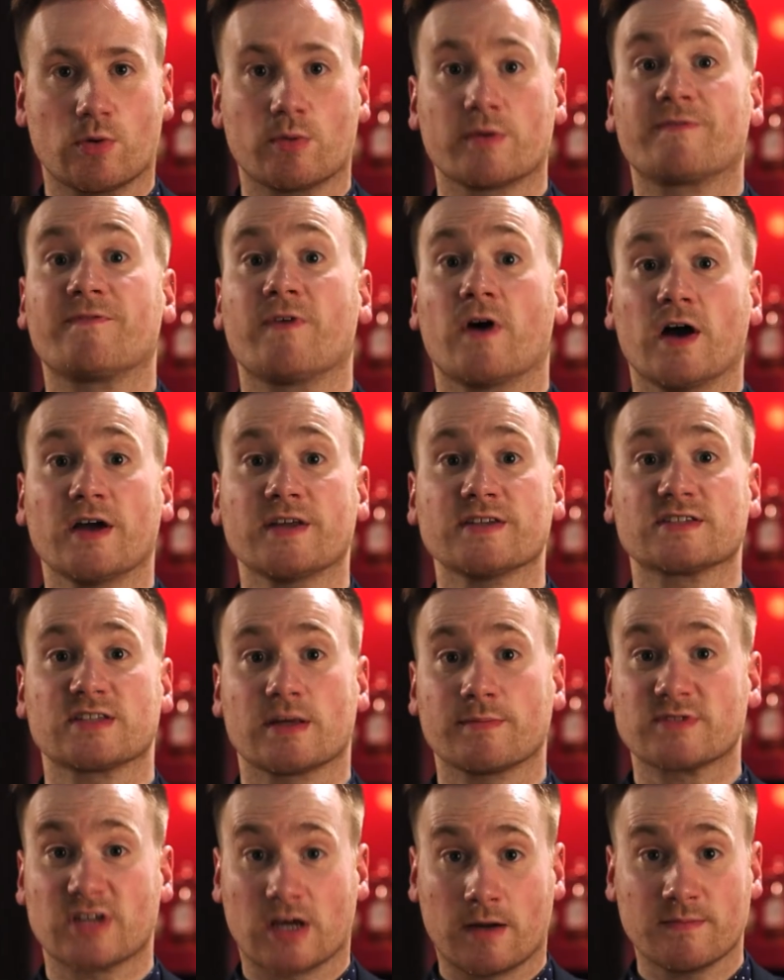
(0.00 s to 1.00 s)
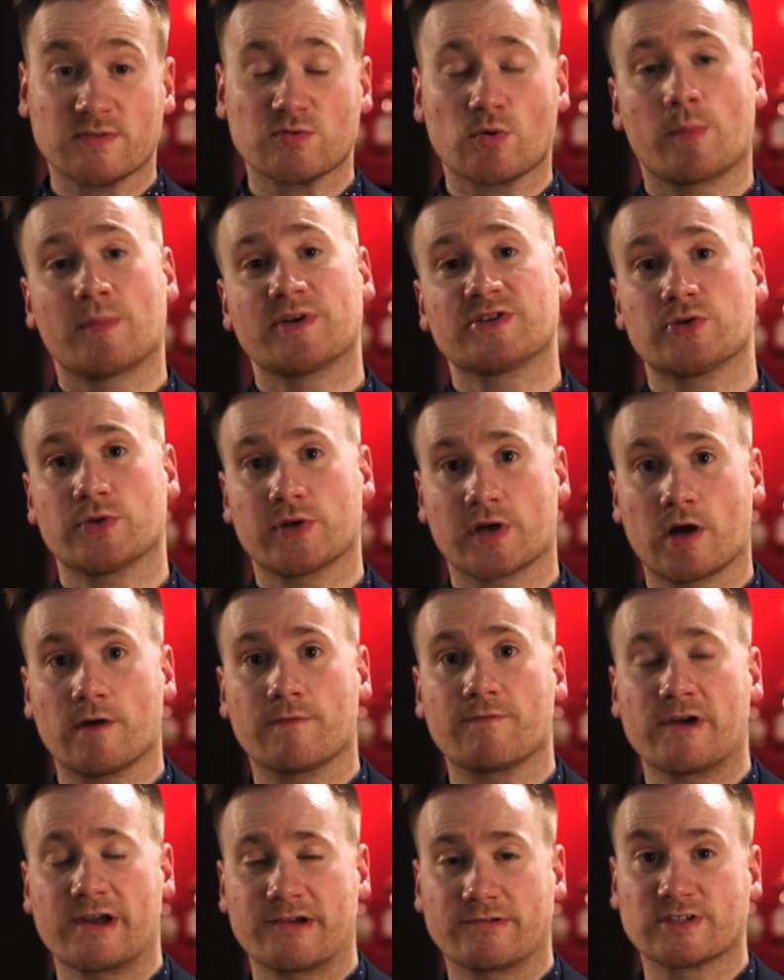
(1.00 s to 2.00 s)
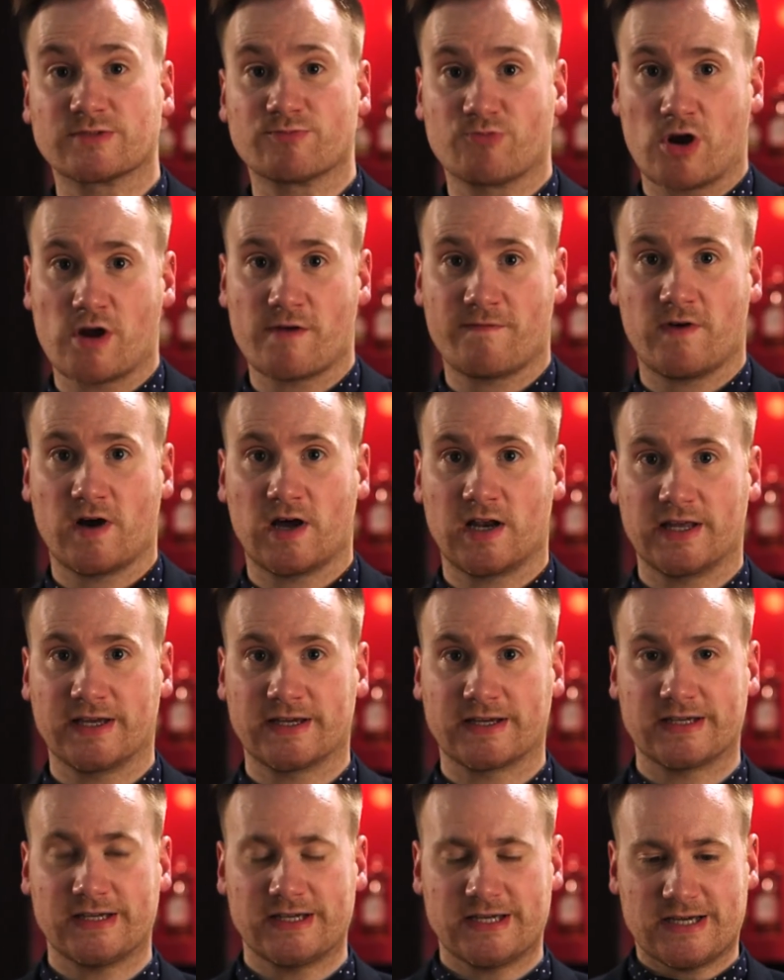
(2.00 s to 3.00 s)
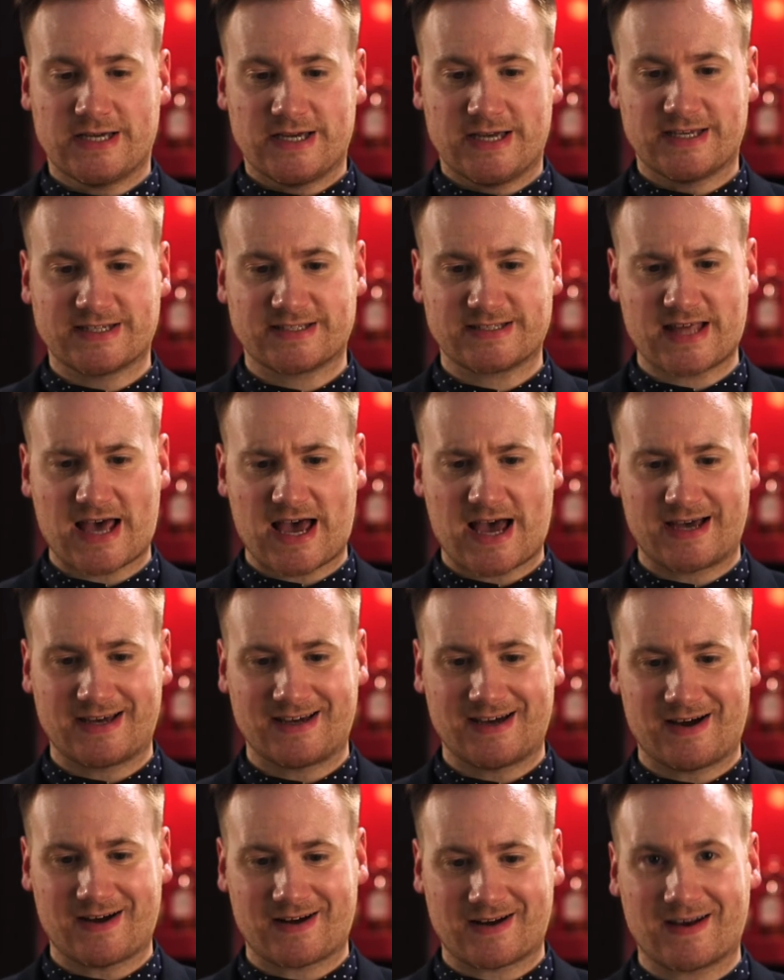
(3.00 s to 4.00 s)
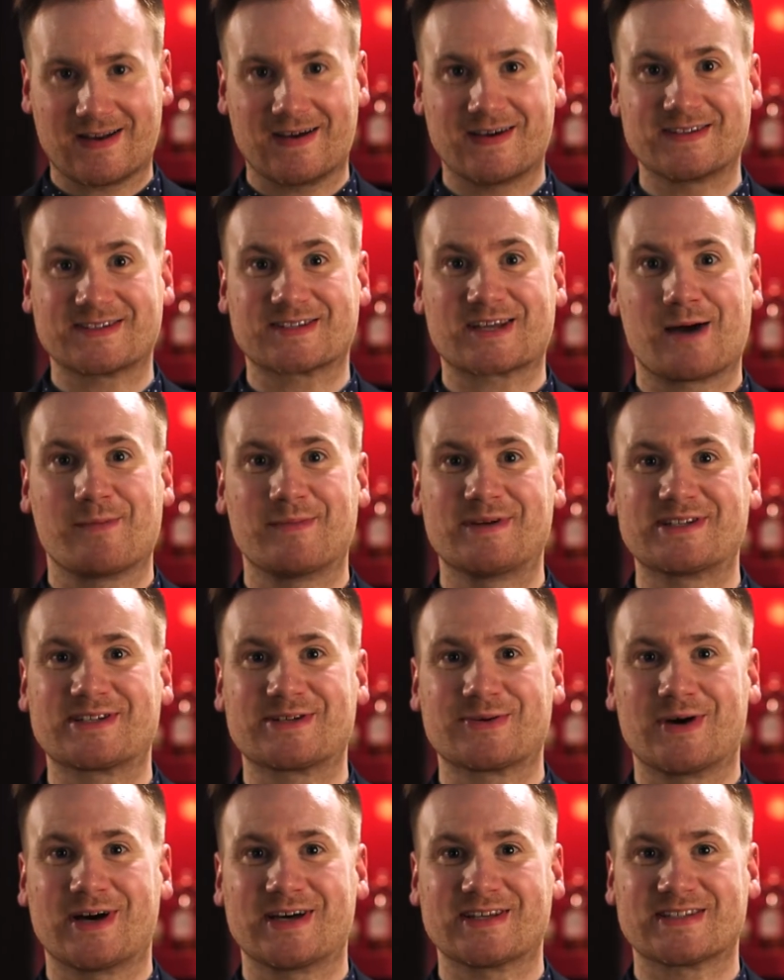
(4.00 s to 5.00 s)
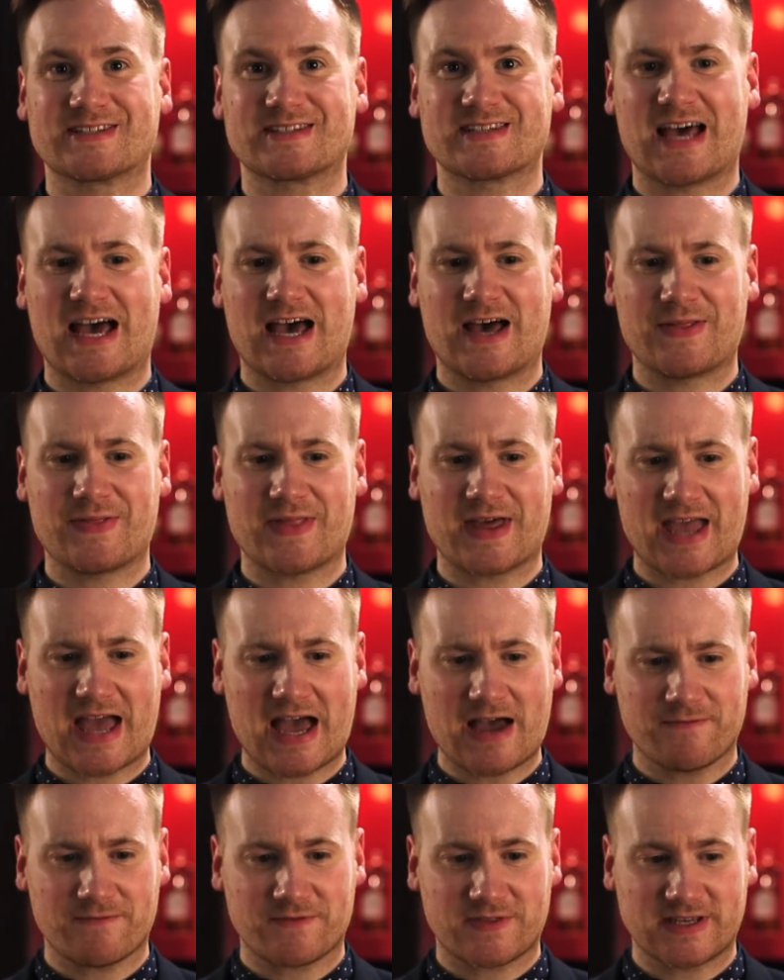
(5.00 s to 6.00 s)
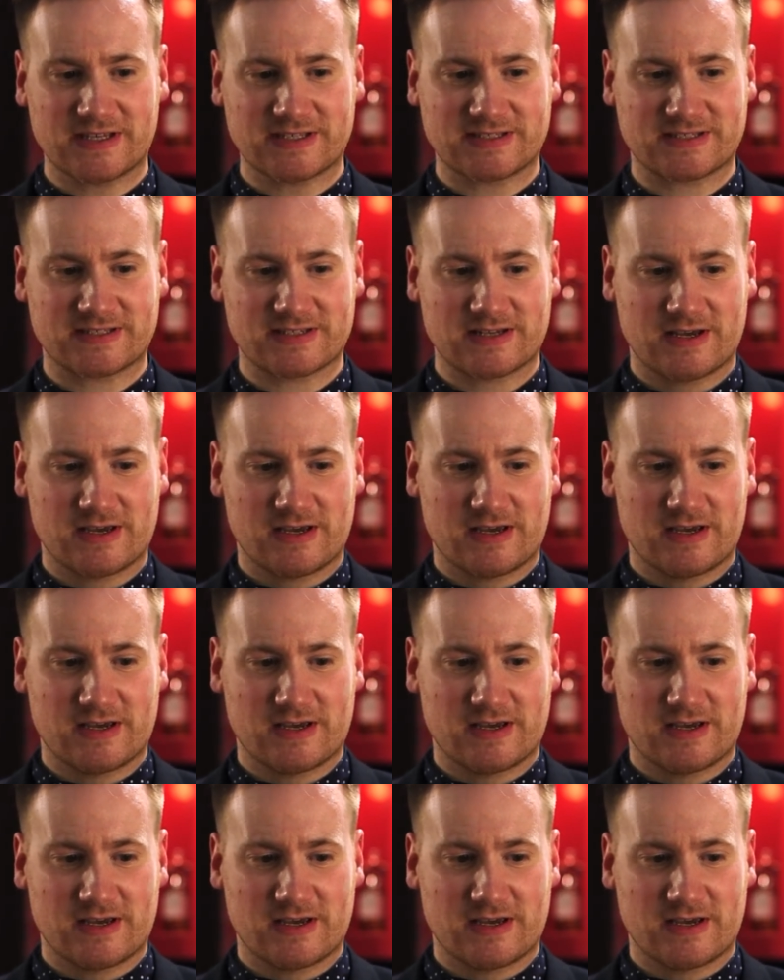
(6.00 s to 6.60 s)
what we find sometimes when we're doing our fragrance profiling is that our clients come into us and they have this